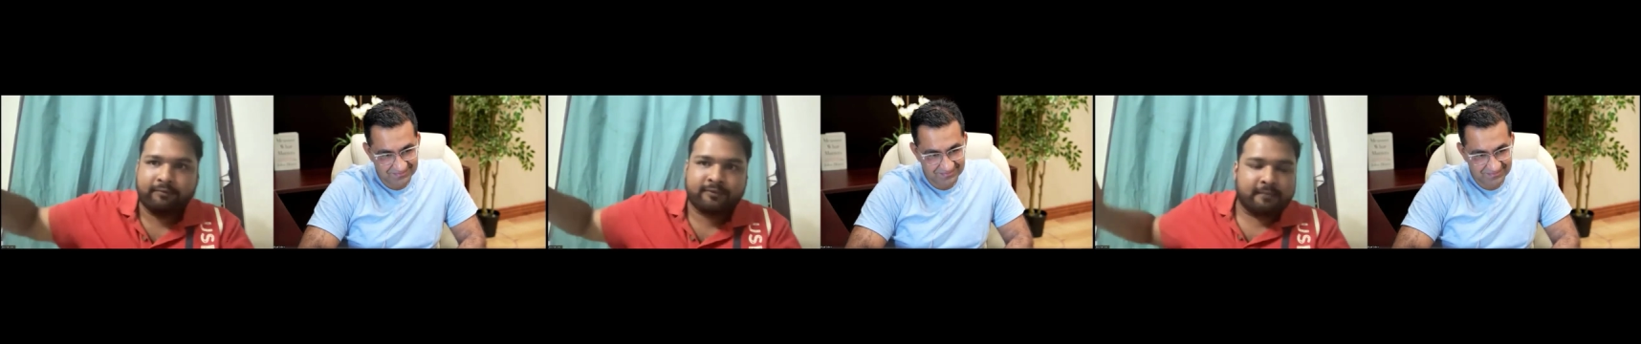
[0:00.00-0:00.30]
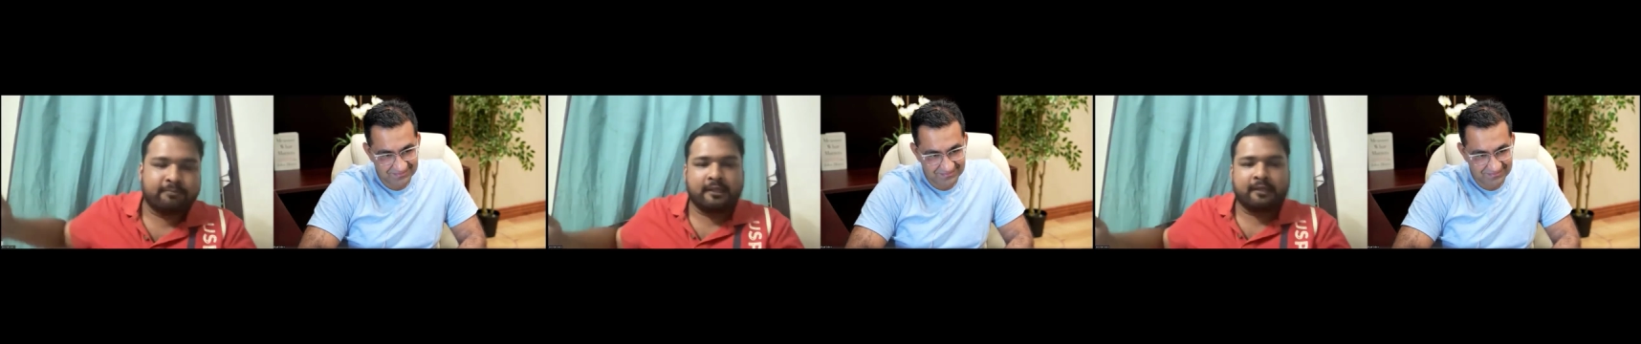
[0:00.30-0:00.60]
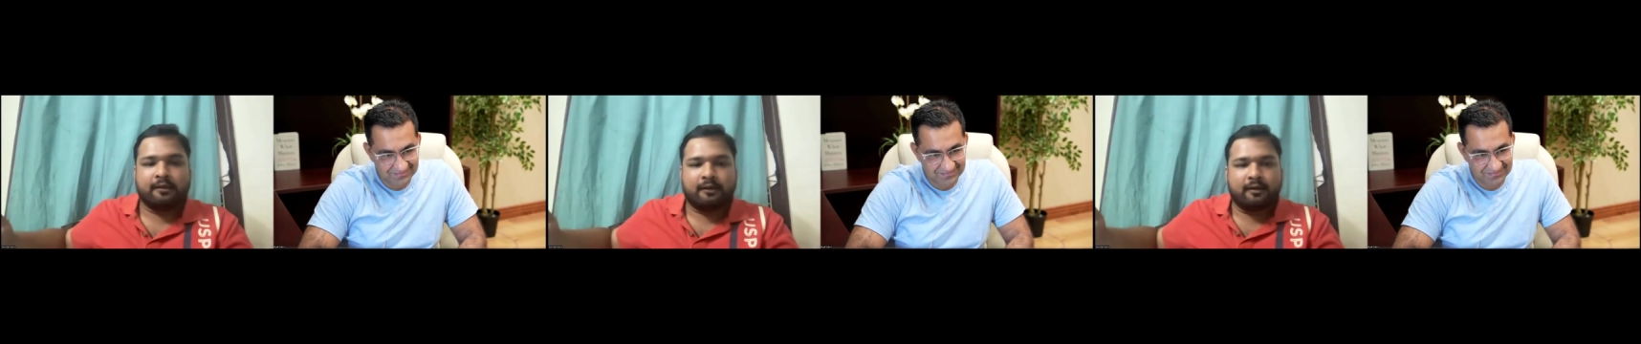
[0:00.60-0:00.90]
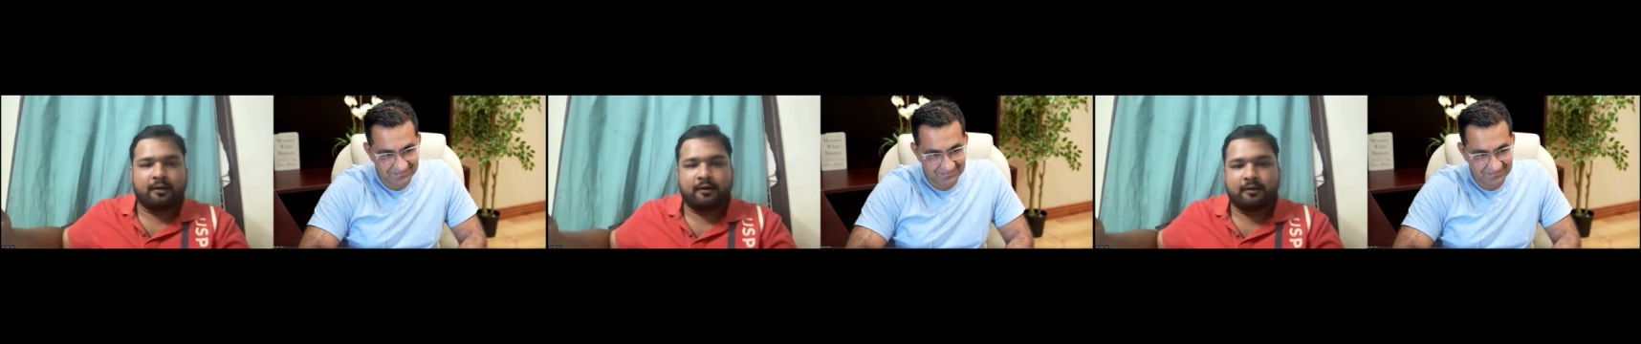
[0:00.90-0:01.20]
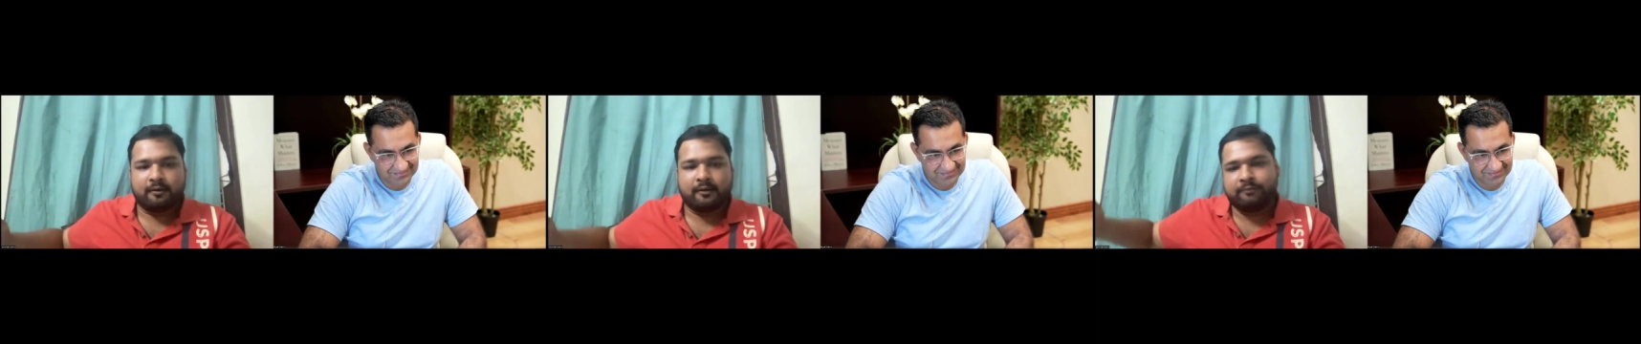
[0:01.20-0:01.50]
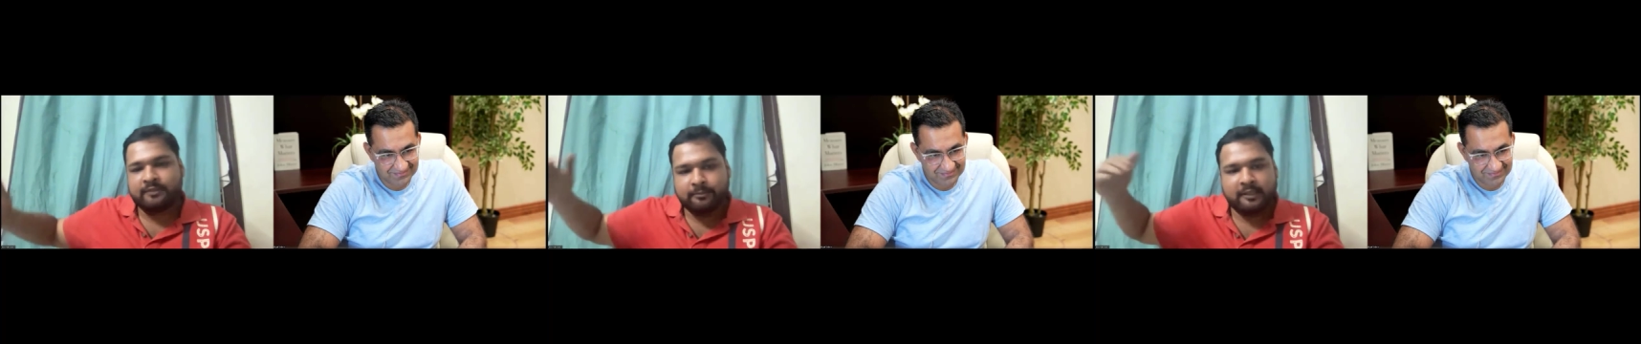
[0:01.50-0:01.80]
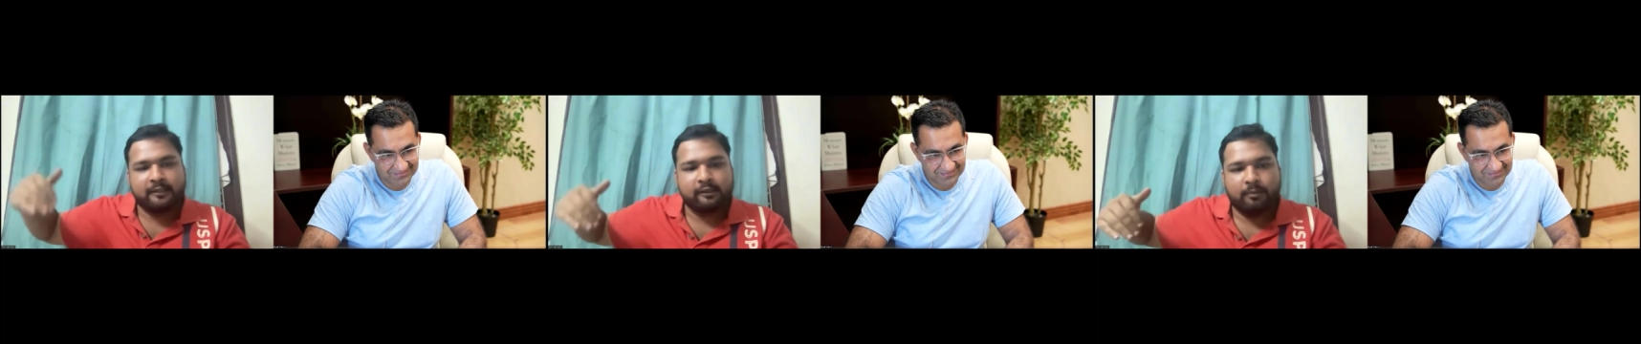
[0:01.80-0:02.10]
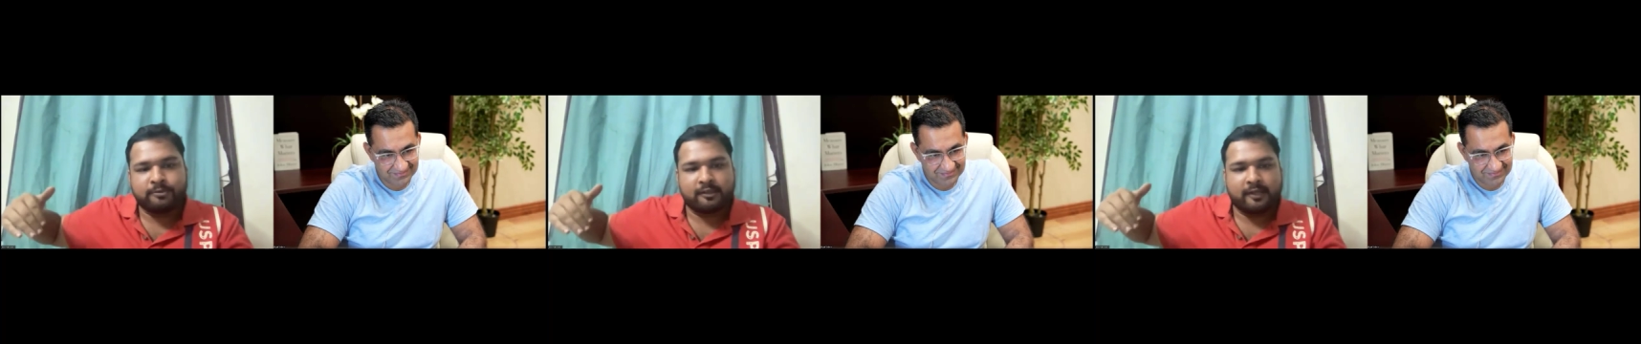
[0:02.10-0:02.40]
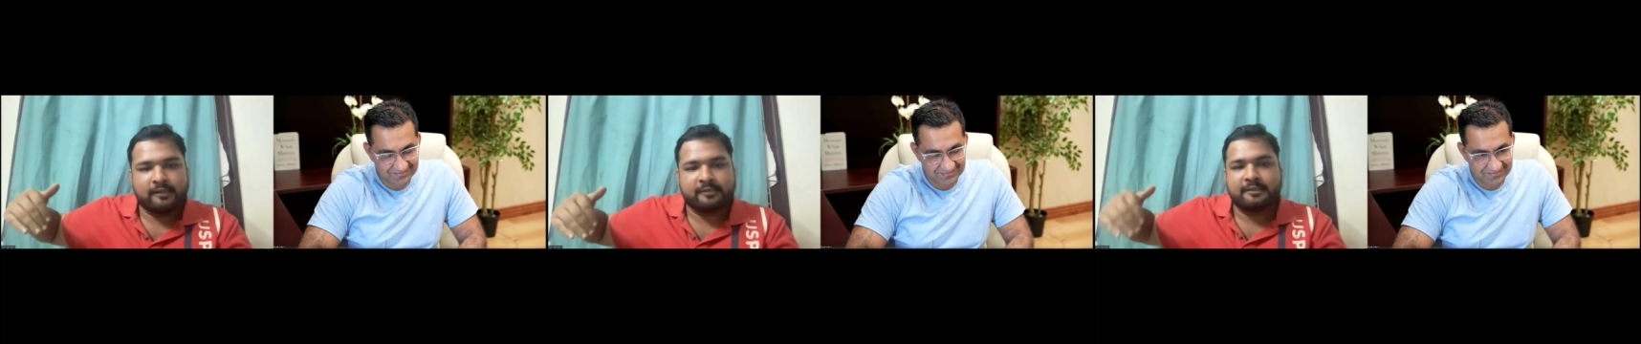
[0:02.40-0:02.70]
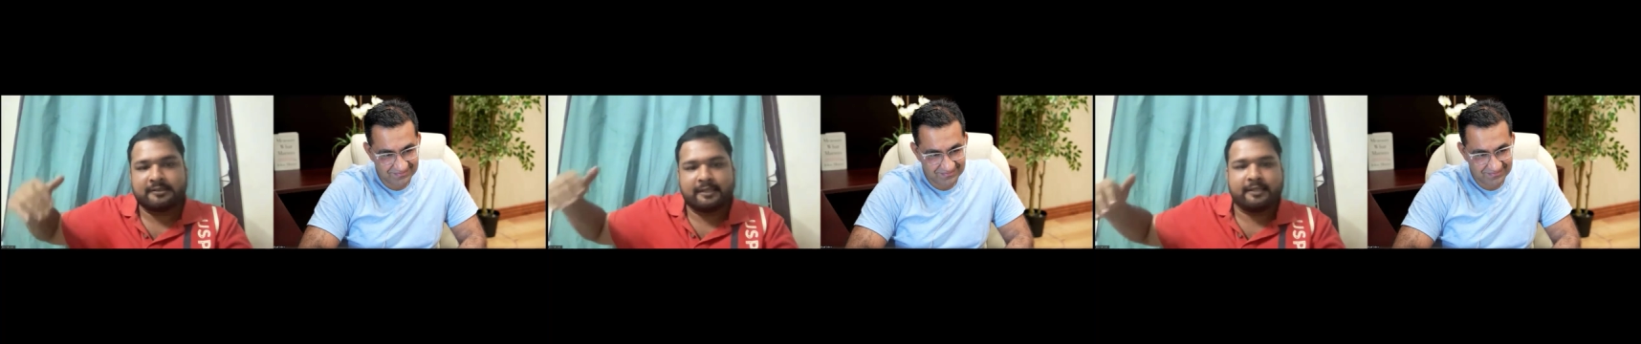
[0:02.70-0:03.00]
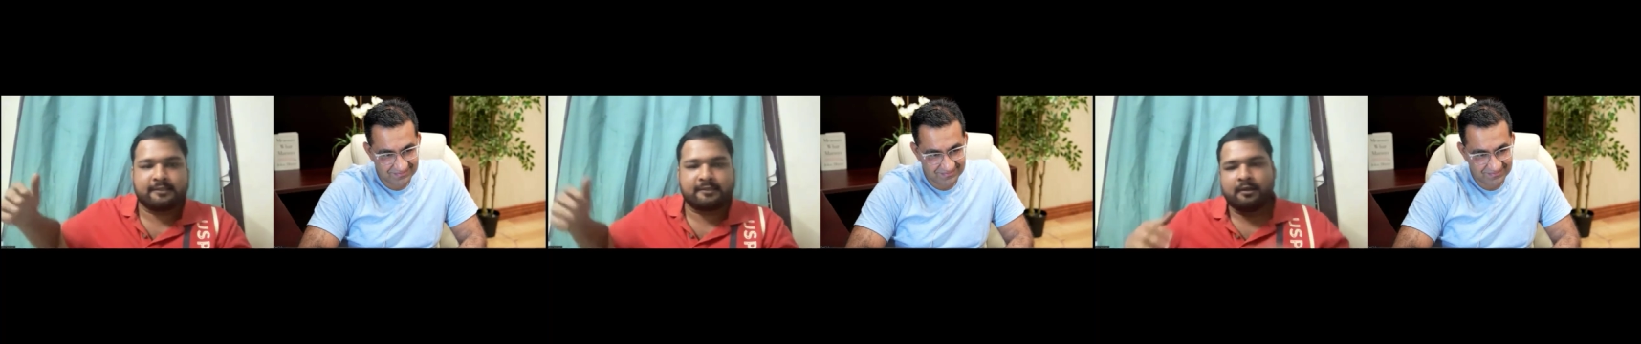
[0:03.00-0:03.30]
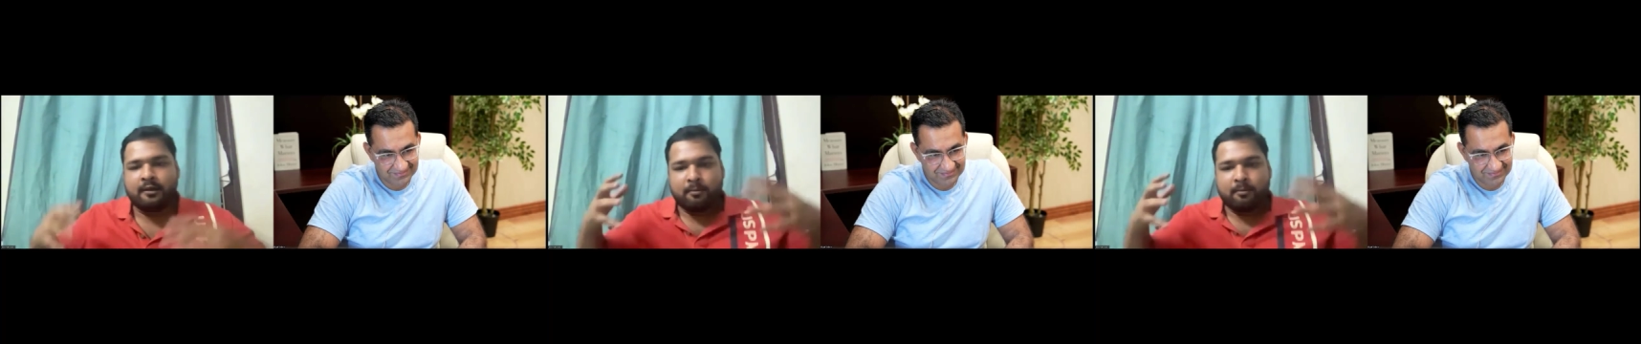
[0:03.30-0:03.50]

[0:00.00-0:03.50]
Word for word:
Speaker 1: if something uh, if something in the option analysis says